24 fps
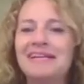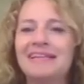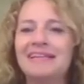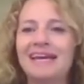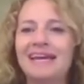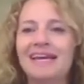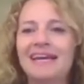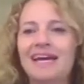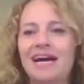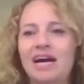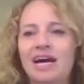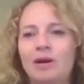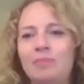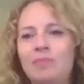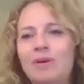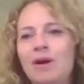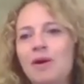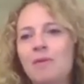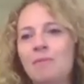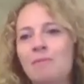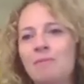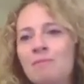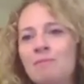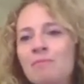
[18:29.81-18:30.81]
They help
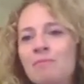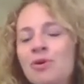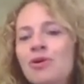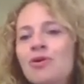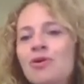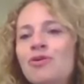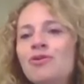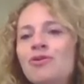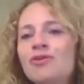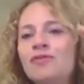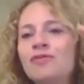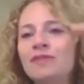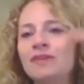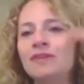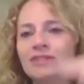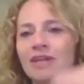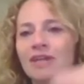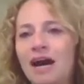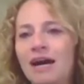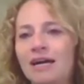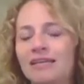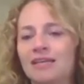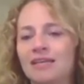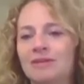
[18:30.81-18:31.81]
move the
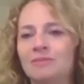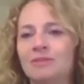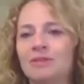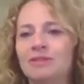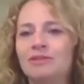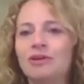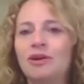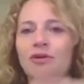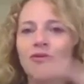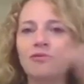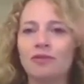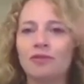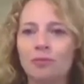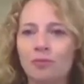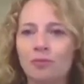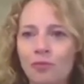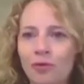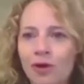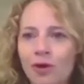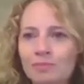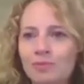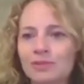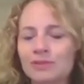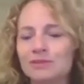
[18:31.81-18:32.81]
document from
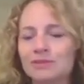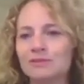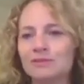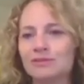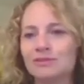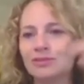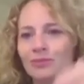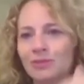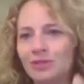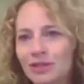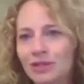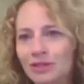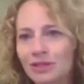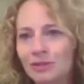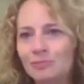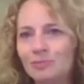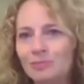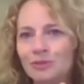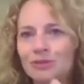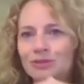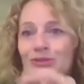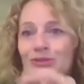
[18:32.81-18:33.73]
one person to another